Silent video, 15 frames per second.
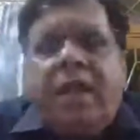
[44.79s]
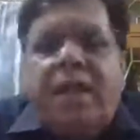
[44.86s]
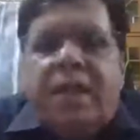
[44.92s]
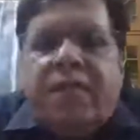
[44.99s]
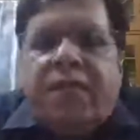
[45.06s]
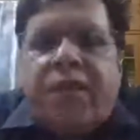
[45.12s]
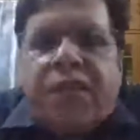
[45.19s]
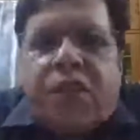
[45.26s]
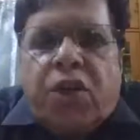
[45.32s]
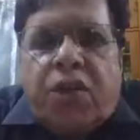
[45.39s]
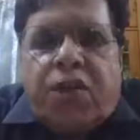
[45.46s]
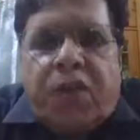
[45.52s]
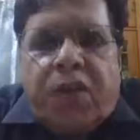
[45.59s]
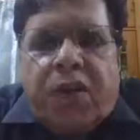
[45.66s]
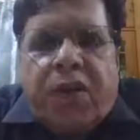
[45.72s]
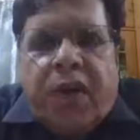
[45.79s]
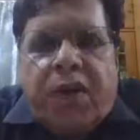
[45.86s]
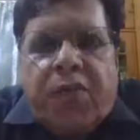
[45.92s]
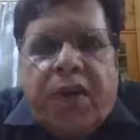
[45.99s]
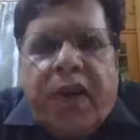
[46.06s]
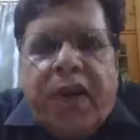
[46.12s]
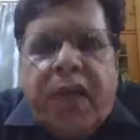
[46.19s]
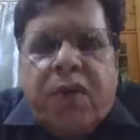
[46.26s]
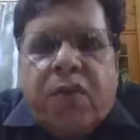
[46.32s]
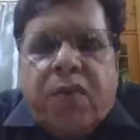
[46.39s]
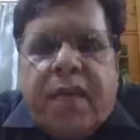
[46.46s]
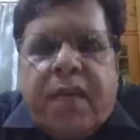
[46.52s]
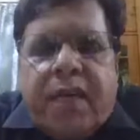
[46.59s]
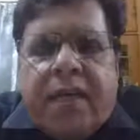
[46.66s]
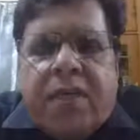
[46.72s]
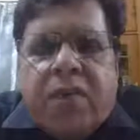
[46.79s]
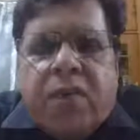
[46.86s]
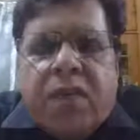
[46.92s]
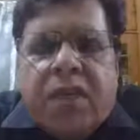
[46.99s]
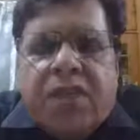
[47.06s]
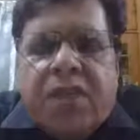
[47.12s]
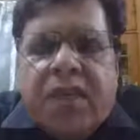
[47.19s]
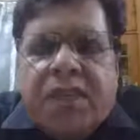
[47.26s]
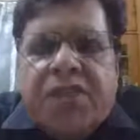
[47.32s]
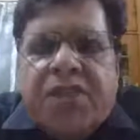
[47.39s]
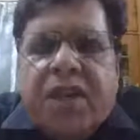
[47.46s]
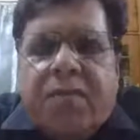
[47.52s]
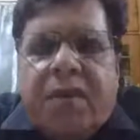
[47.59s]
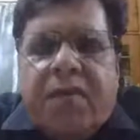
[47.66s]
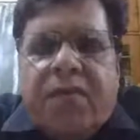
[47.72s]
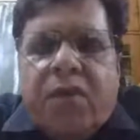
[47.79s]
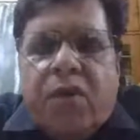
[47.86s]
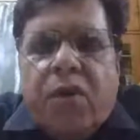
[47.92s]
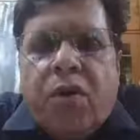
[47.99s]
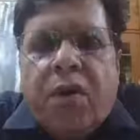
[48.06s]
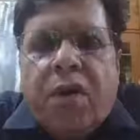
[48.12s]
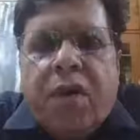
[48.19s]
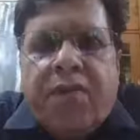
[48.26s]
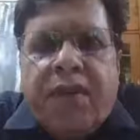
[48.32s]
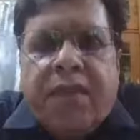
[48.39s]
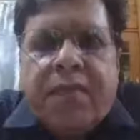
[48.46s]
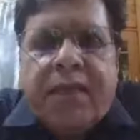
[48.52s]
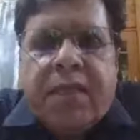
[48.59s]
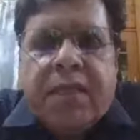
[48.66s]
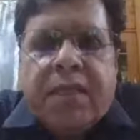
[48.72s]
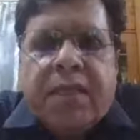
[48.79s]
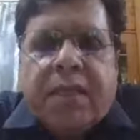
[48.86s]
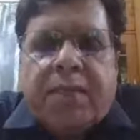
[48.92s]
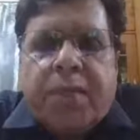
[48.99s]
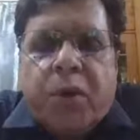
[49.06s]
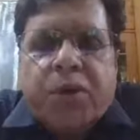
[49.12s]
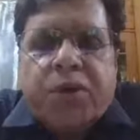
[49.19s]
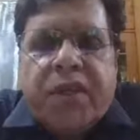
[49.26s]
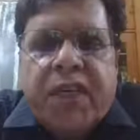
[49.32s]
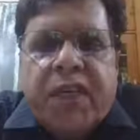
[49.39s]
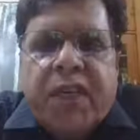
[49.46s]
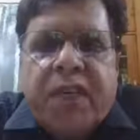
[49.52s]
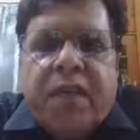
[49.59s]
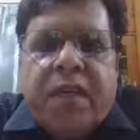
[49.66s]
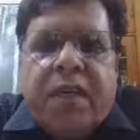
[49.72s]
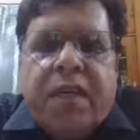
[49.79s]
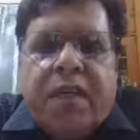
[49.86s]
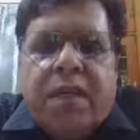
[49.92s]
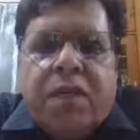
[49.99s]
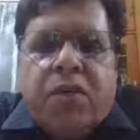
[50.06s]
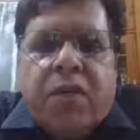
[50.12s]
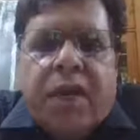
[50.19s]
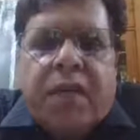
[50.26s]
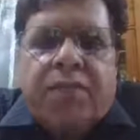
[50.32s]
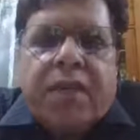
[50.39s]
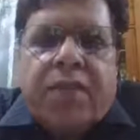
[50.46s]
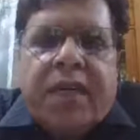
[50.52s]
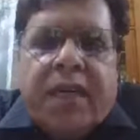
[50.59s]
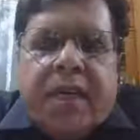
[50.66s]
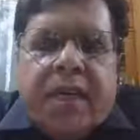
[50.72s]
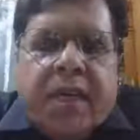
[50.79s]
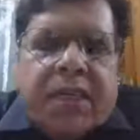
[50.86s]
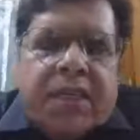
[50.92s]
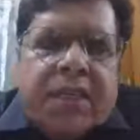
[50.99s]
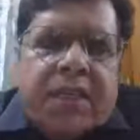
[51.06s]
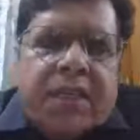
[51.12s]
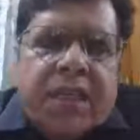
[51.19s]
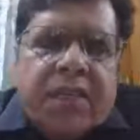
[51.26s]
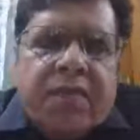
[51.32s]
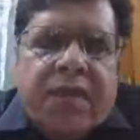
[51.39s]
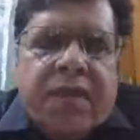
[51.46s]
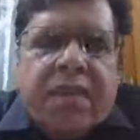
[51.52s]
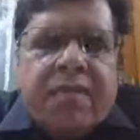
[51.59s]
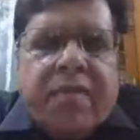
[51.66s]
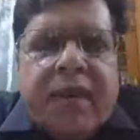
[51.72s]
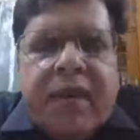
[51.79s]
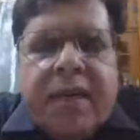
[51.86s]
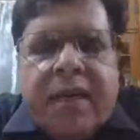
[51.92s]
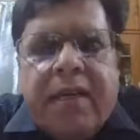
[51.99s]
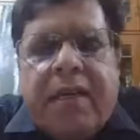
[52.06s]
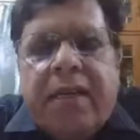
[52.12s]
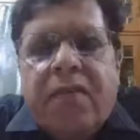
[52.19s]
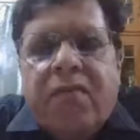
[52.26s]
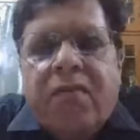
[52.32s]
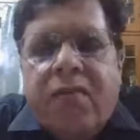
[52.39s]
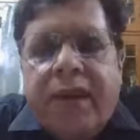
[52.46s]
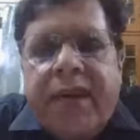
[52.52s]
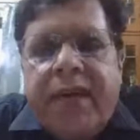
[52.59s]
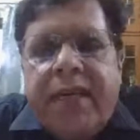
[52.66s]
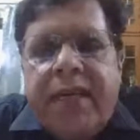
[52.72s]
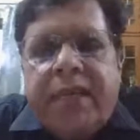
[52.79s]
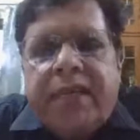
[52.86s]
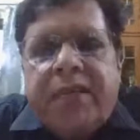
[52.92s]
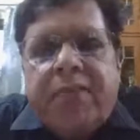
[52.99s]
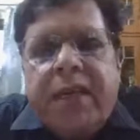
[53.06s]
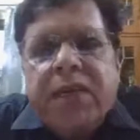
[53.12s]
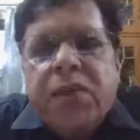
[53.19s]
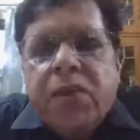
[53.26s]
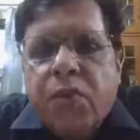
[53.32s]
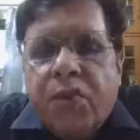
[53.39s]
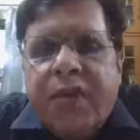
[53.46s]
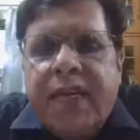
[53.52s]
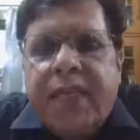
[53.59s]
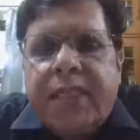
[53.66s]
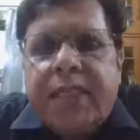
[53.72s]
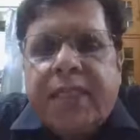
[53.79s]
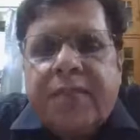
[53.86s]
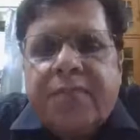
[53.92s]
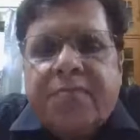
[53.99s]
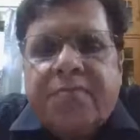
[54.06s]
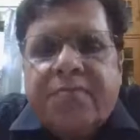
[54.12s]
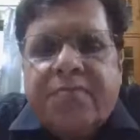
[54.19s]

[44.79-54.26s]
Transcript: And first of all, I would like to thank Dr. Shalin Sharma for giving me this opportunity to have some interaction with my friends, my students.